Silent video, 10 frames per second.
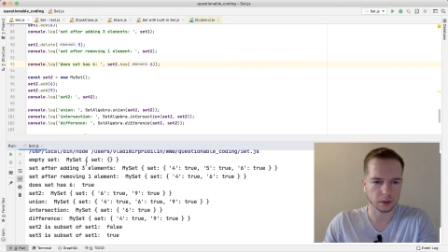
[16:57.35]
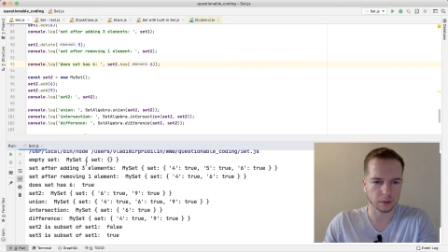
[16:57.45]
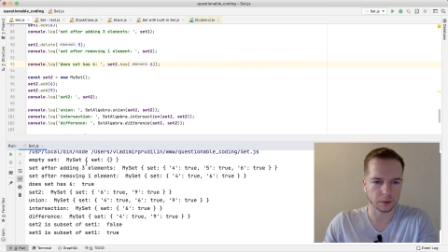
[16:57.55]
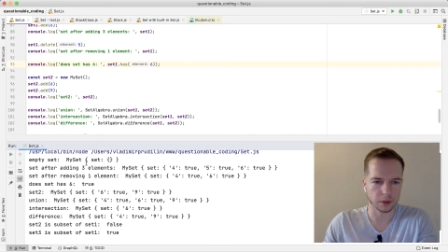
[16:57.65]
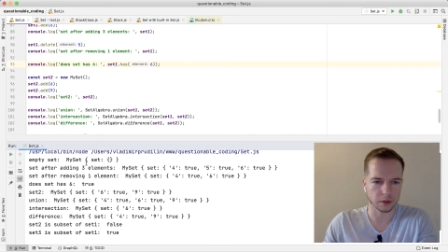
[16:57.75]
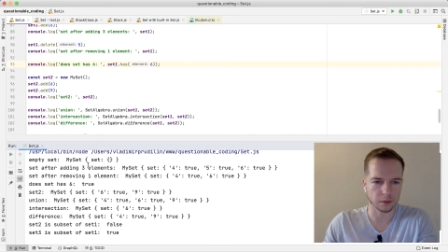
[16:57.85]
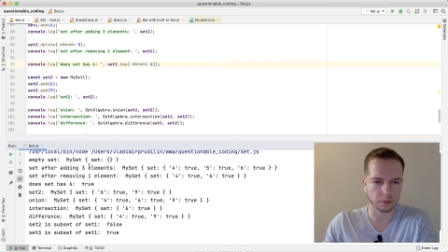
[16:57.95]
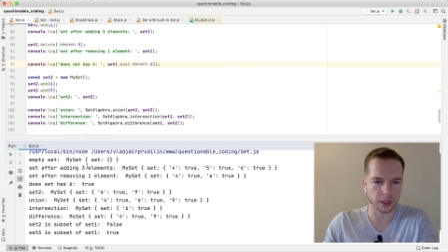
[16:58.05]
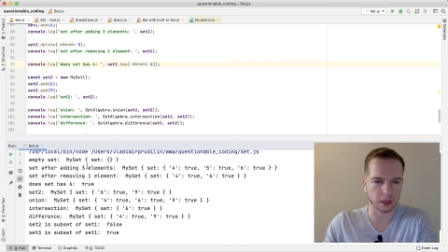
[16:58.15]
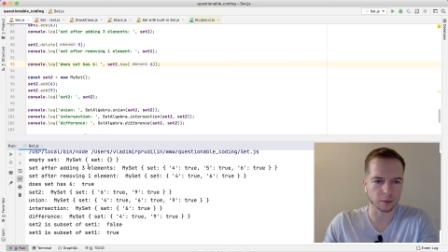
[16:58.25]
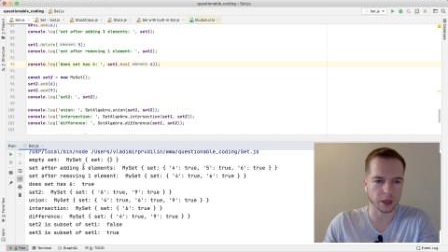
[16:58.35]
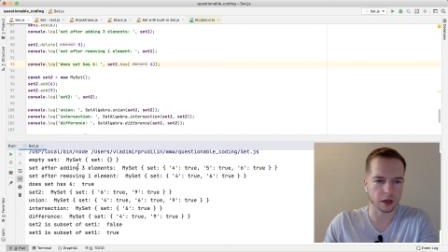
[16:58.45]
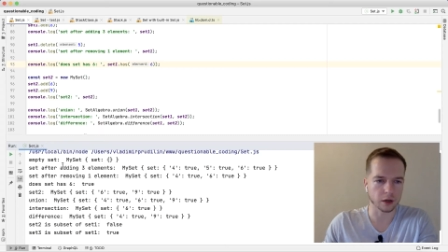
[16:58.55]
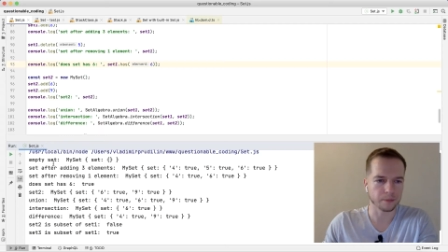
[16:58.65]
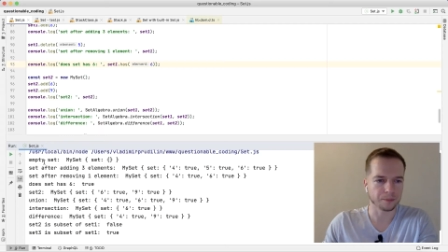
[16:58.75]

Maybe make it bigger.